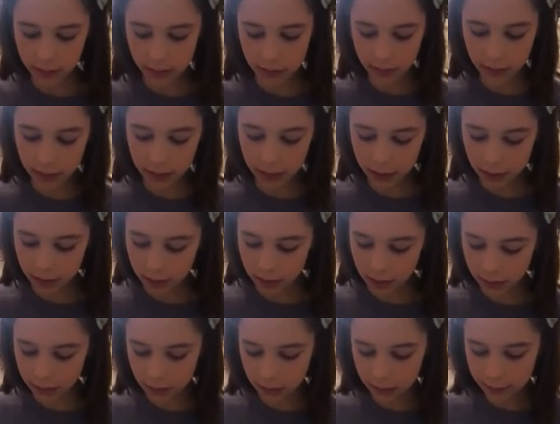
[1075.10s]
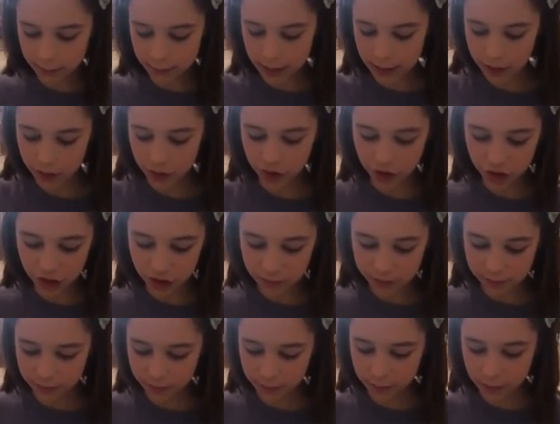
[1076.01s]
like, you could imagine,
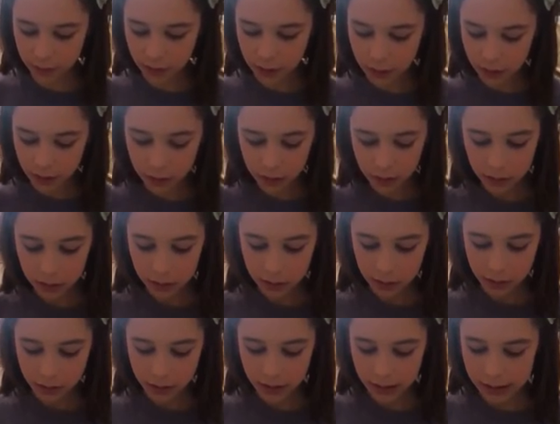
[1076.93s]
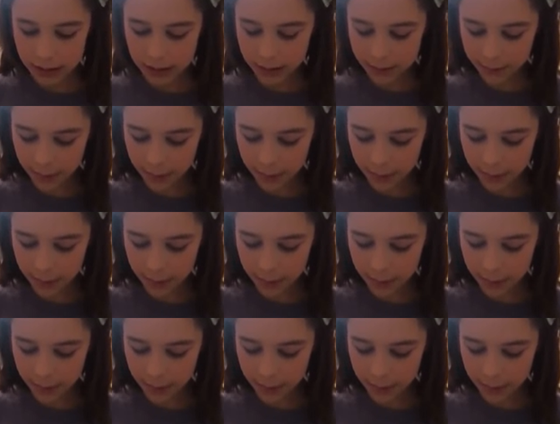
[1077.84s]
nice